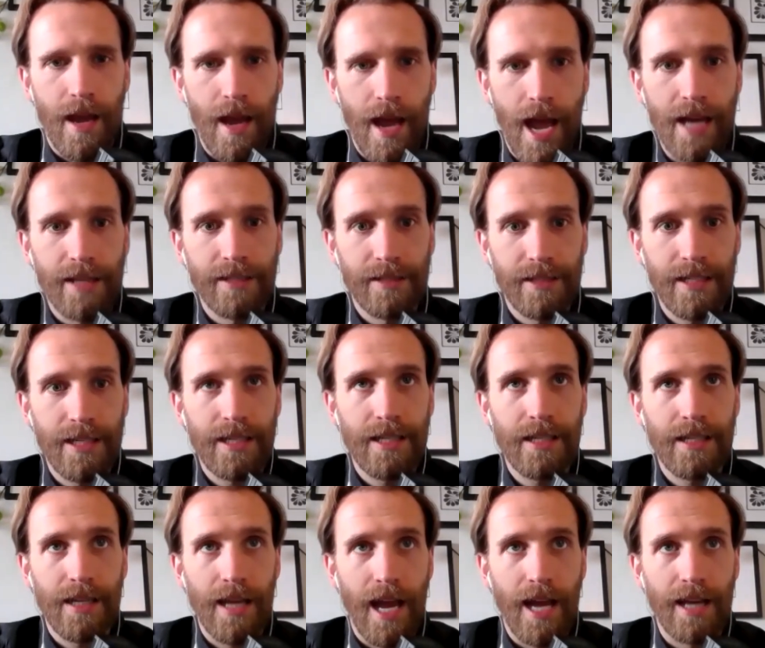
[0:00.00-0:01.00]
As
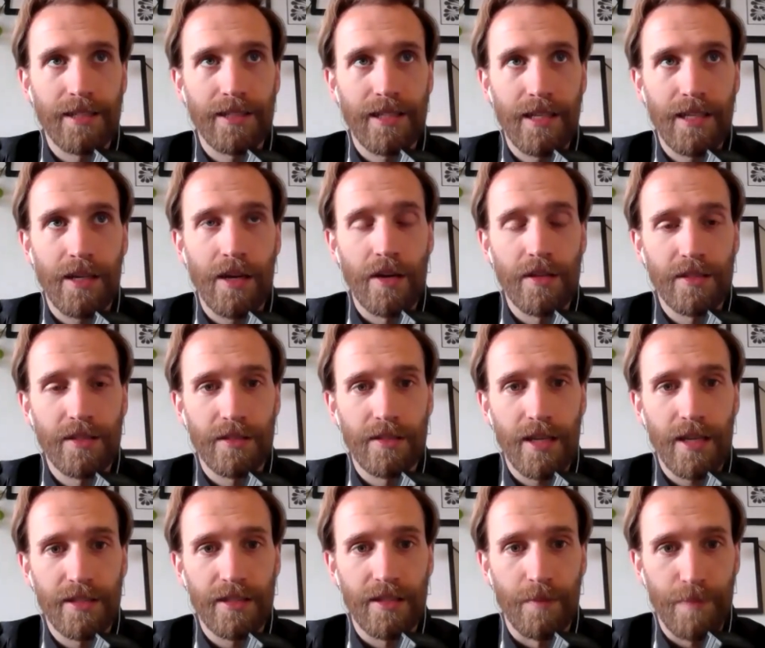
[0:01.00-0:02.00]
he
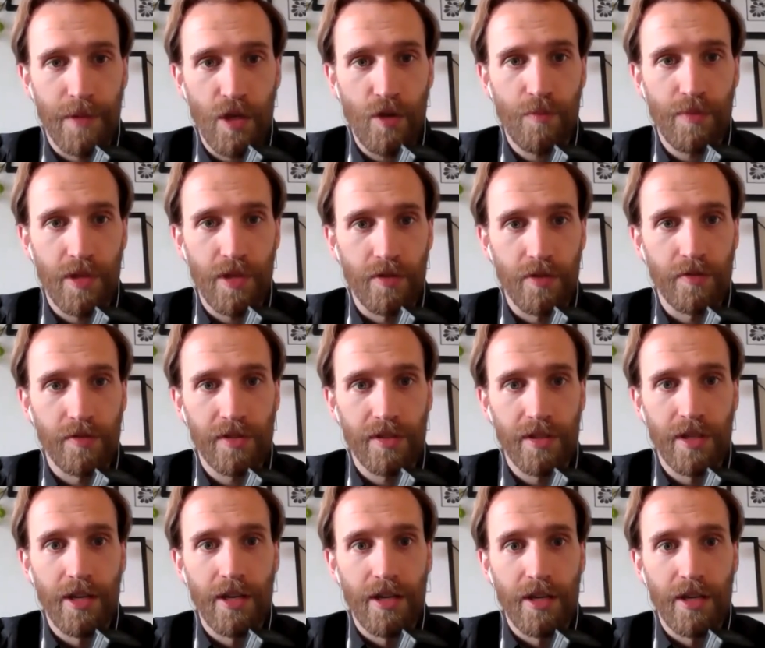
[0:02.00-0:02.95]
does the pew pews,